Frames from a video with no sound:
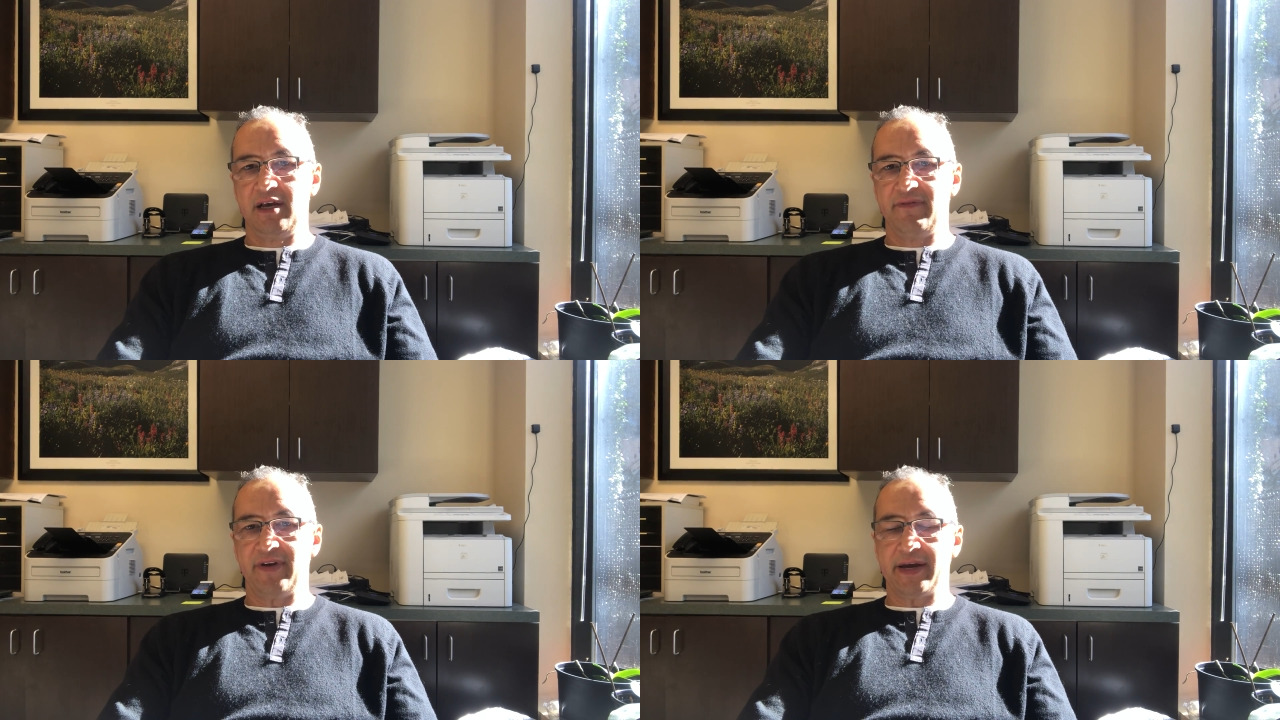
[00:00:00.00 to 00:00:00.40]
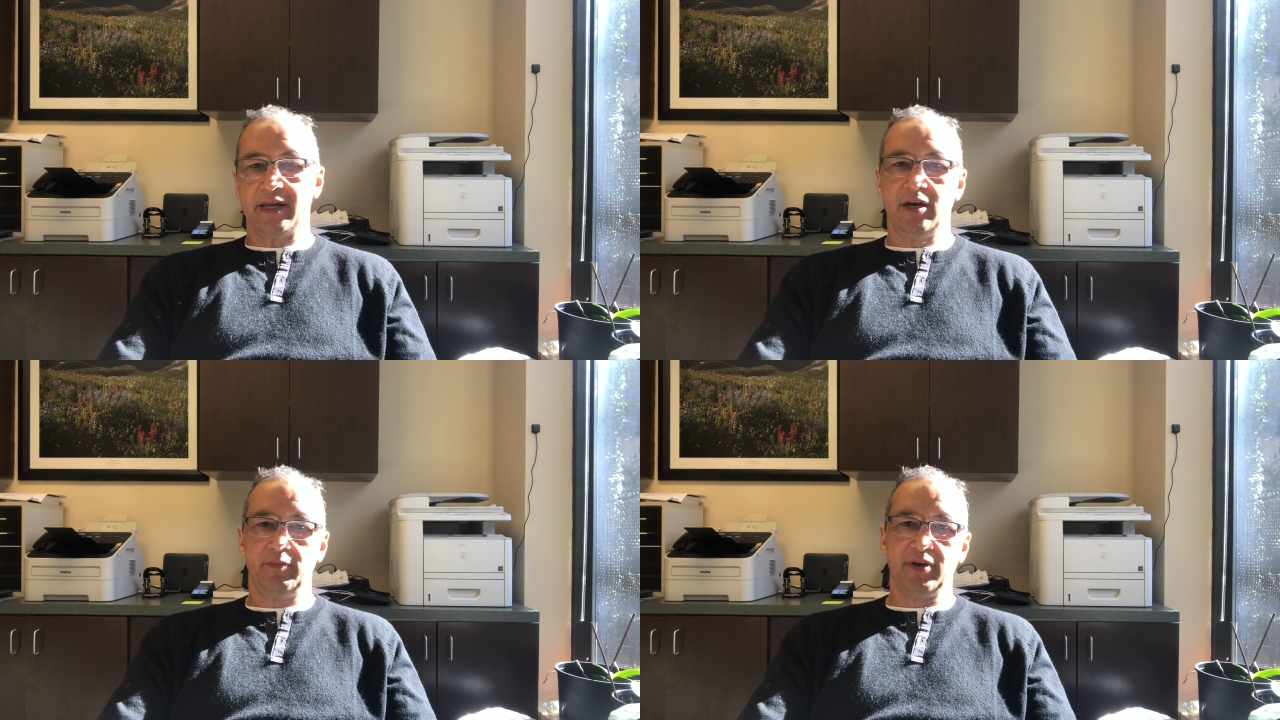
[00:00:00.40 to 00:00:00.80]
If I
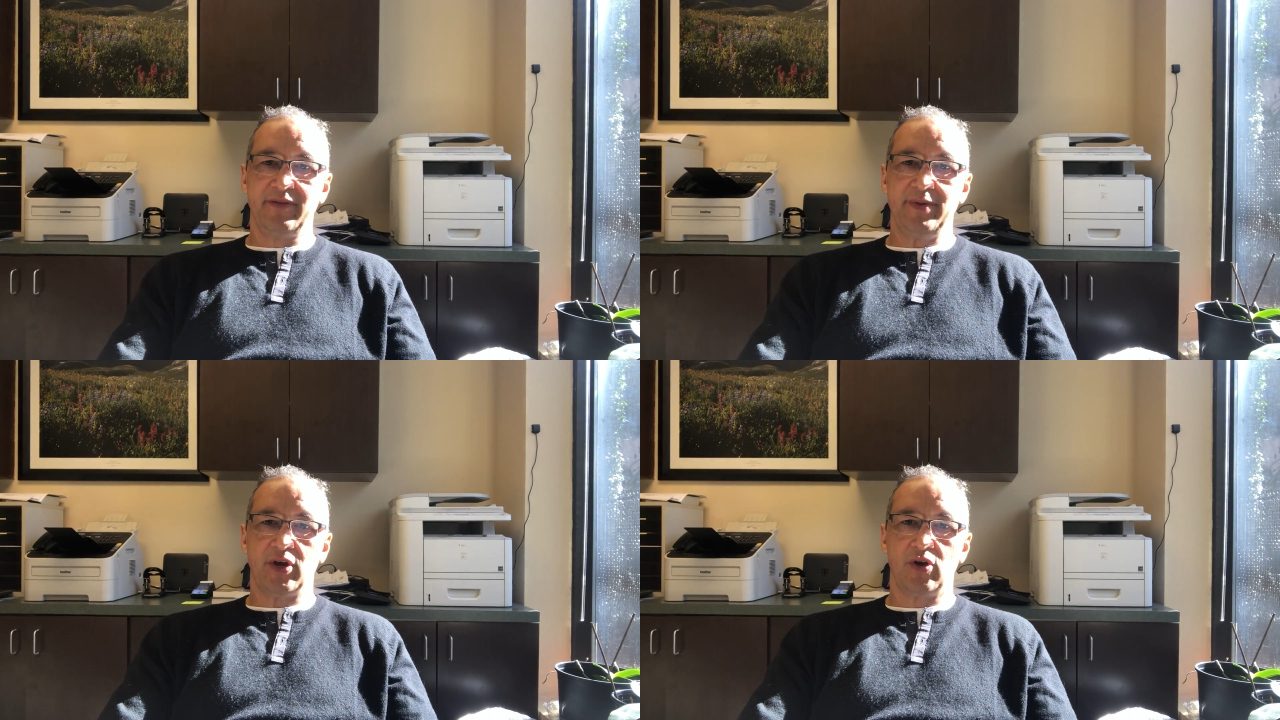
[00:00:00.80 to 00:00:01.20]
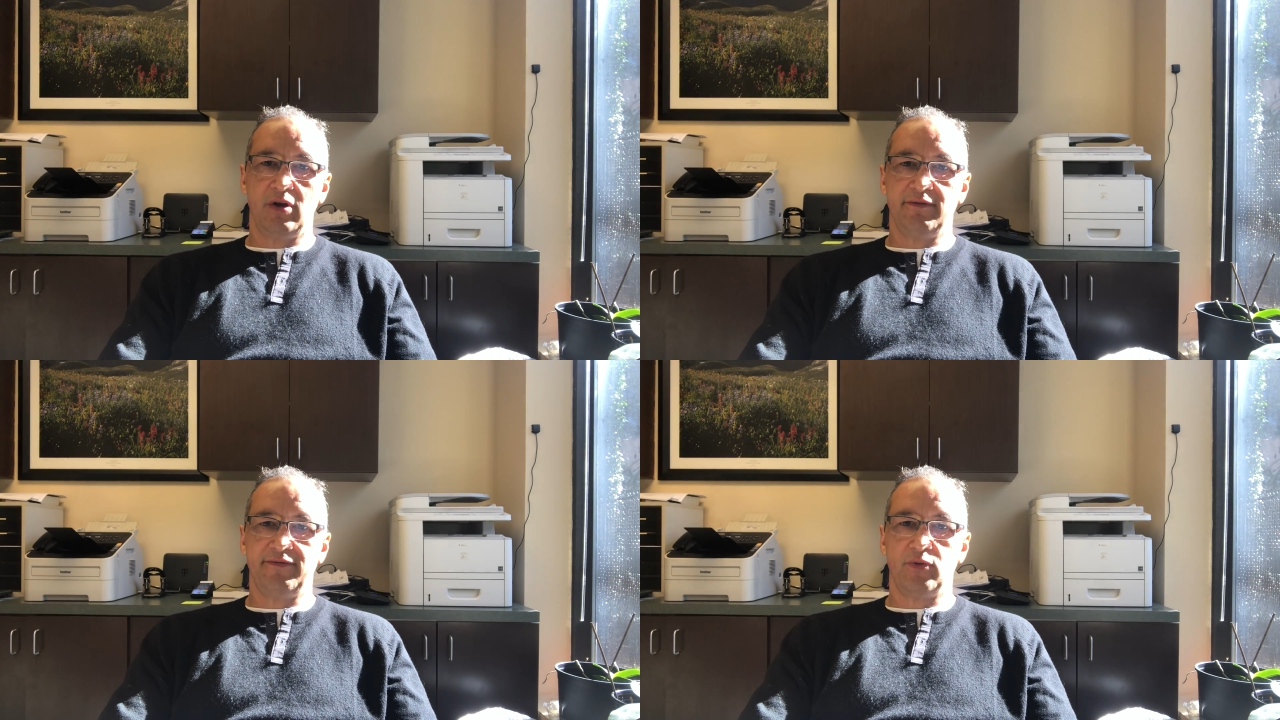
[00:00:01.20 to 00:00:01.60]
can help you, give me a call,